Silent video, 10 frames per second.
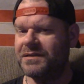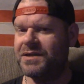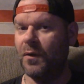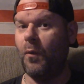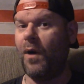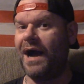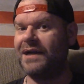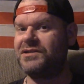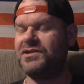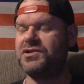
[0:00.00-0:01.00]
to
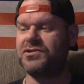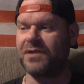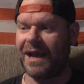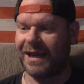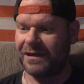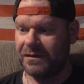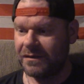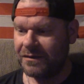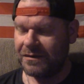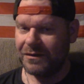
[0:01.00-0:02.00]
watch a train
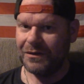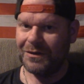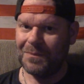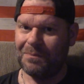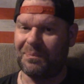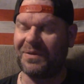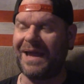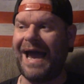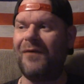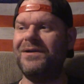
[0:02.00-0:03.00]

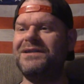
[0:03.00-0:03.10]
plow